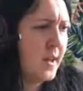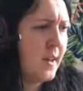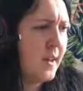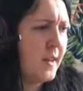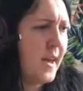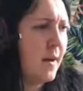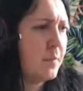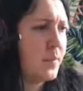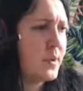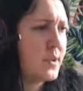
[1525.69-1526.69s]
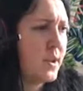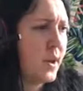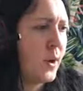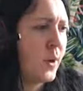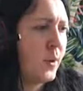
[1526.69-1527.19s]
Yeah,
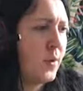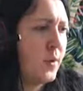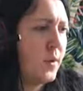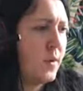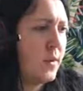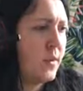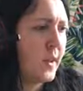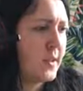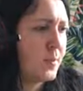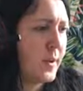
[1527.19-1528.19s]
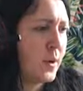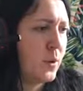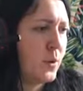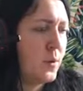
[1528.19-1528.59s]
so that's pretty cool.